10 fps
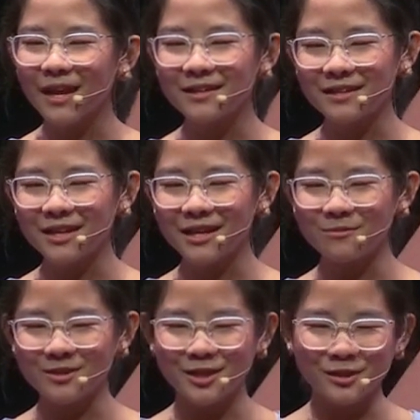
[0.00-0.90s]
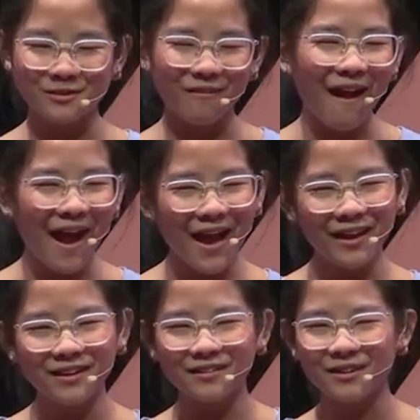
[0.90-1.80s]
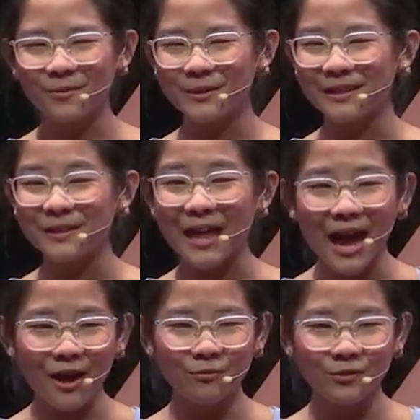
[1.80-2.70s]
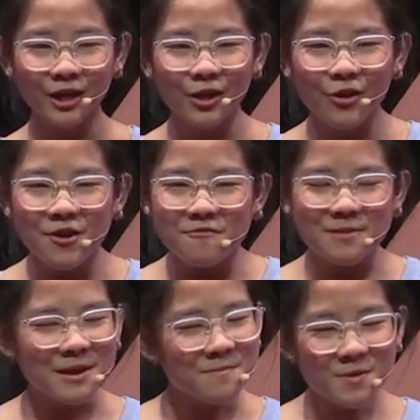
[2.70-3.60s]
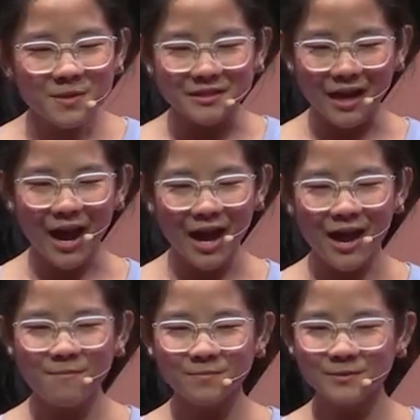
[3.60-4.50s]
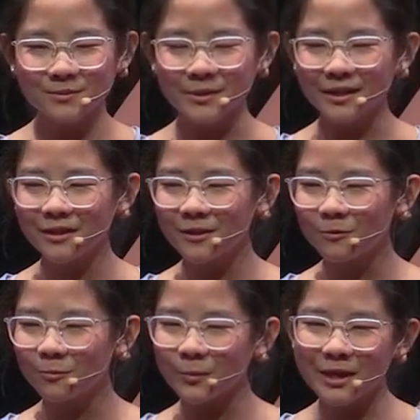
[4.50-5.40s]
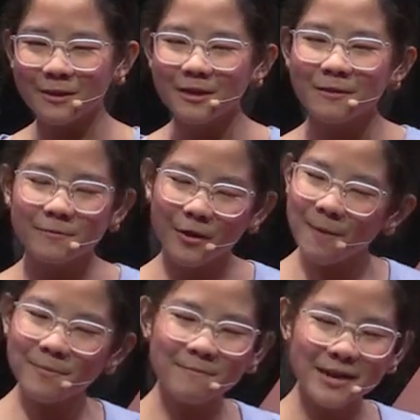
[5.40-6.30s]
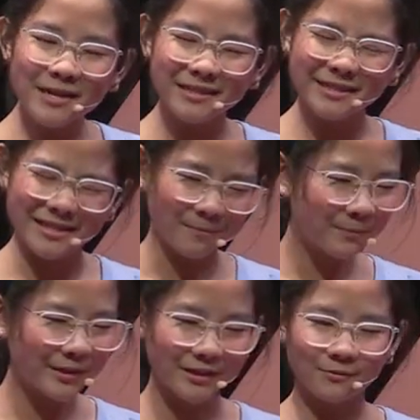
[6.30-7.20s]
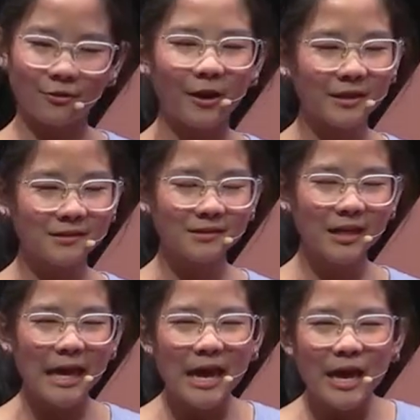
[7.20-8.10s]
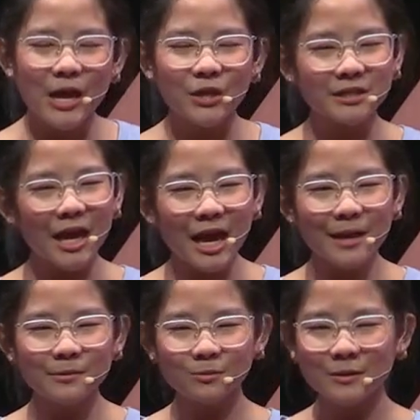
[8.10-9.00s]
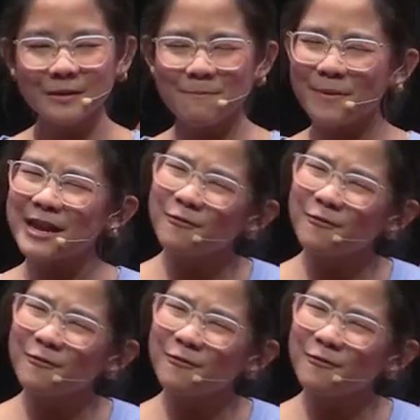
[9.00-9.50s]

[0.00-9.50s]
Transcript: That day, we cried and we laughed. Remember the times when Grandpa made dumplings for us. The times when we